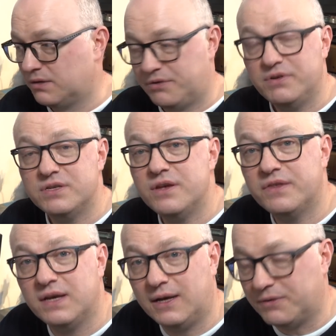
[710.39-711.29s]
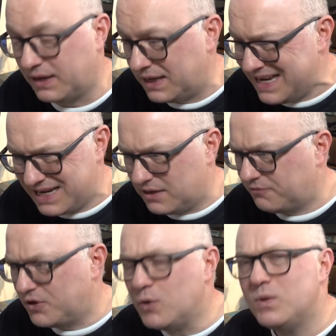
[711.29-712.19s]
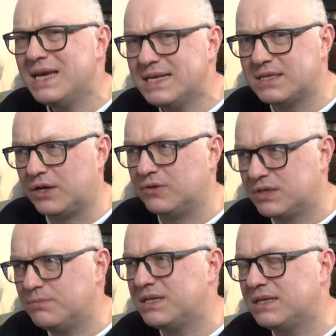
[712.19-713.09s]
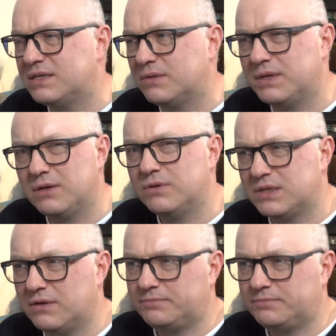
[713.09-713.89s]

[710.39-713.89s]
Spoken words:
There is nothing out there. A few years ago, somebody did something that was